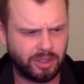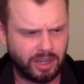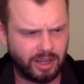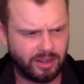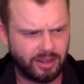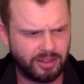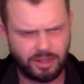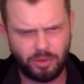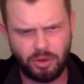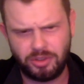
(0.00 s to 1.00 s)
I mean,
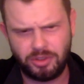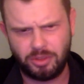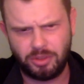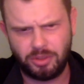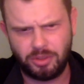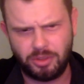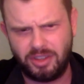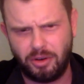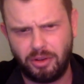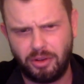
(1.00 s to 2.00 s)
let's see, what were some of
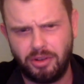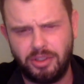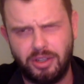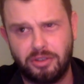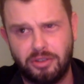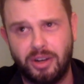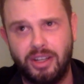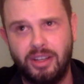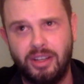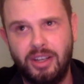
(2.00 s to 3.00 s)
these earlier
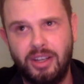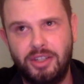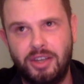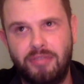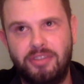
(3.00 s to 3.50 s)
deals already?